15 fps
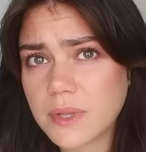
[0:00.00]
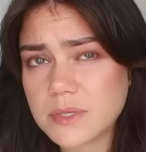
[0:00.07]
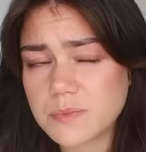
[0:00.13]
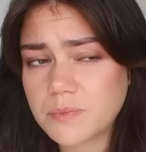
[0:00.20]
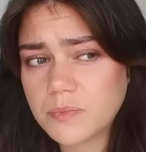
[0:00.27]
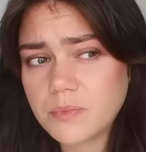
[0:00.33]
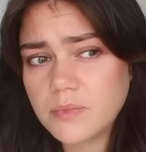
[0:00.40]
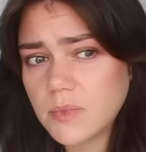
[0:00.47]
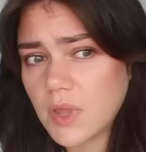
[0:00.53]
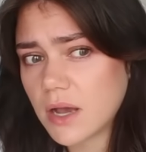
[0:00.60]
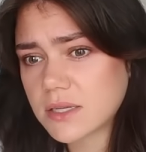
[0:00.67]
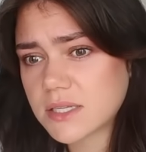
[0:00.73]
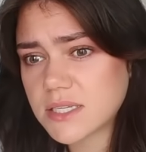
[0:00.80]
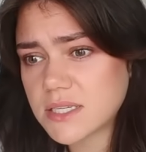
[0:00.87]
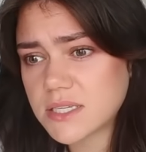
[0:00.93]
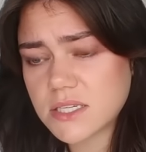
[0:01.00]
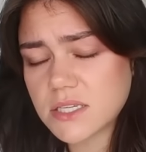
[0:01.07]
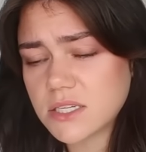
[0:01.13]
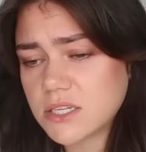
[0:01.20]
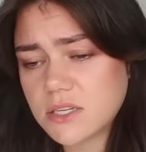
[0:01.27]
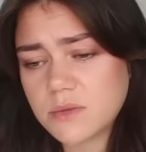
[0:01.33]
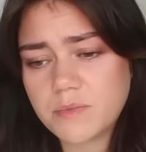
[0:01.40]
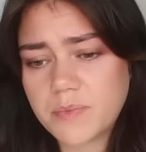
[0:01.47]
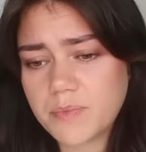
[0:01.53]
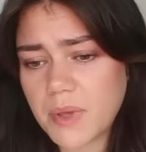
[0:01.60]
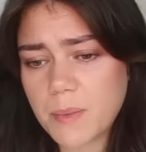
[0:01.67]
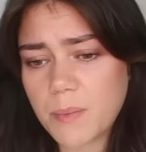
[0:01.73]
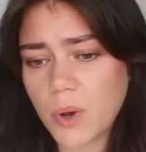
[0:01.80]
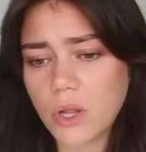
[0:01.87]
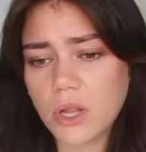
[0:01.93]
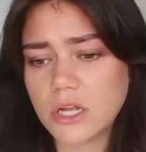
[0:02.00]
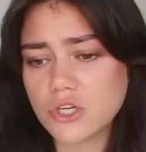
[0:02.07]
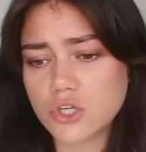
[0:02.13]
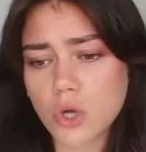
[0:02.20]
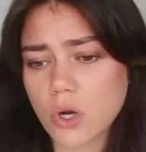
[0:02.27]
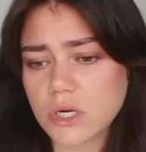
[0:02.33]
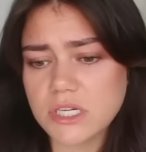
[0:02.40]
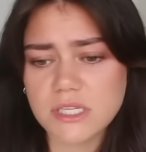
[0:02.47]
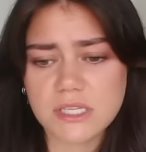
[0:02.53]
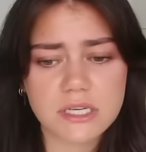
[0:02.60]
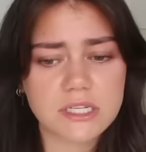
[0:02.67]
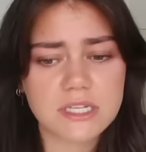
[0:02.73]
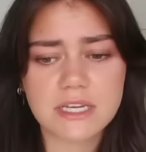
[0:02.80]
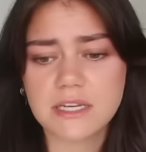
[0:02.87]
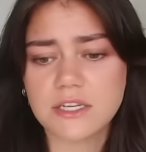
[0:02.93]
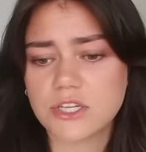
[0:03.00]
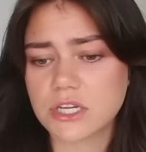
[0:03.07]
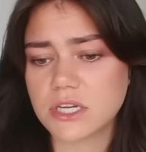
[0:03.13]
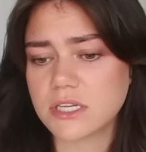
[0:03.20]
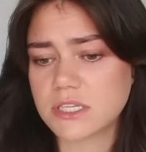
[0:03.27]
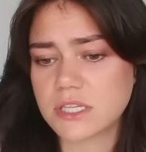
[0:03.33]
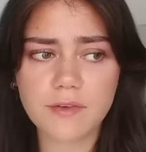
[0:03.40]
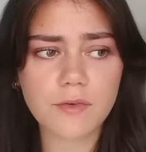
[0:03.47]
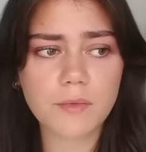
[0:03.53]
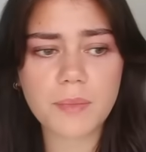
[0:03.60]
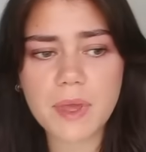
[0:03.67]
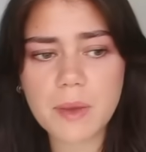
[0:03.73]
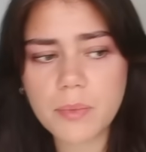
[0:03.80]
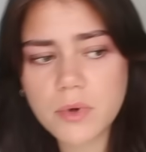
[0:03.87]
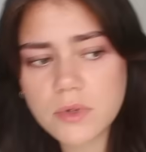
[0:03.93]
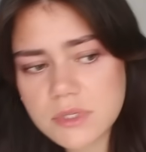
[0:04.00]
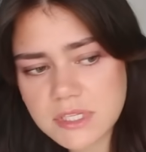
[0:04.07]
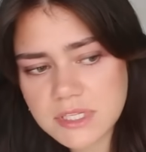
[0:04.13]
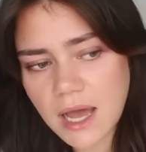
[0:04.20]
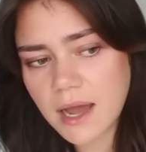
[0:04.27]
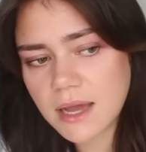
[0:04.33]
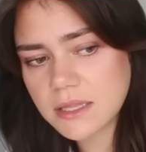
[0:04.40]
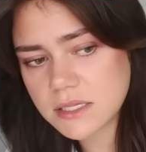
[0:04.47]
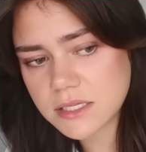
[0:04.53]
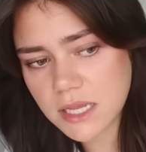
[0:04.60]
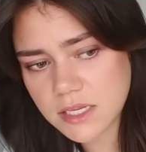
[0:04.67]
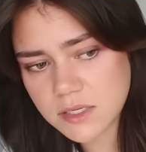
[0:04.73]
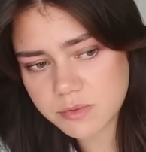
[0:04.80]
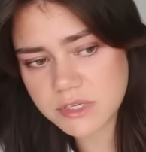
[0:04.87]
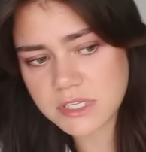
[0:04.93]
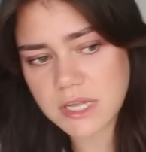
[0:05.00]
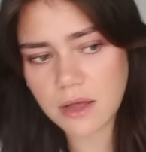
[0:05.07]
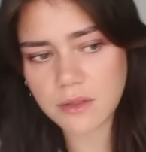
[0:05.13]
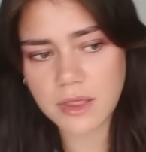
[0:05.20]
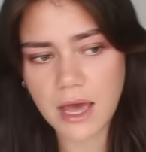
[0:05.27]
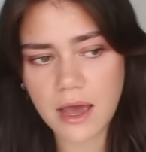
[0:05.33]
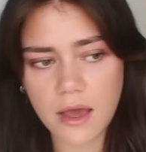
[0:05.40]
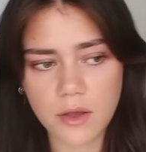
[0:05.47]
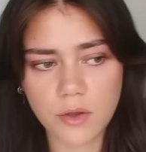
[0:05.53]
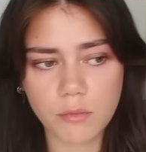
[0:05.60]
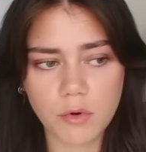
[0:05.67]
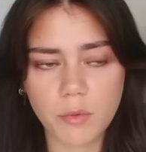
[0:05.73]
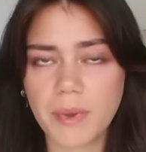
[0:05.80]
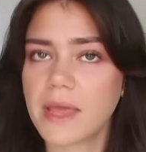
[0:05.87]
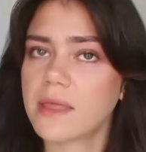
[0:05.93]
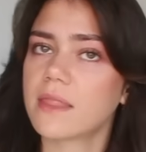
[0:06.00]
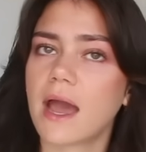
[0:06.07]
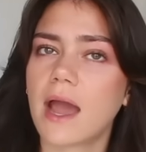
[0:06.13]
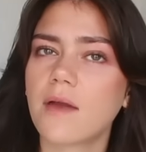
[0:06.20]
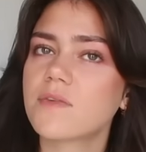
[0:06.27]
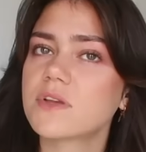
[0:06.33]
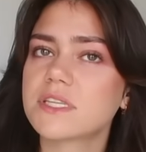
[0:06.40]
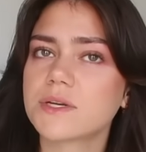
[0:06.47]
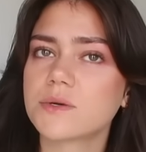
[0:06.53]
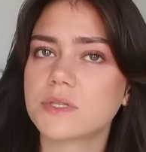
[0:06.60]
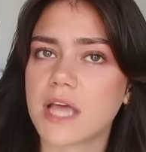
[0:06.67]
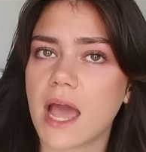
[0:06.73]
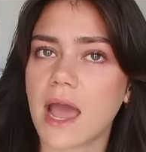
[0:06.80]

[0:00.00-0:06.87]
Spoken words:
There's nurses and people and doctors and teachers, even people sat in the Sainsbury's down there who will be in there every single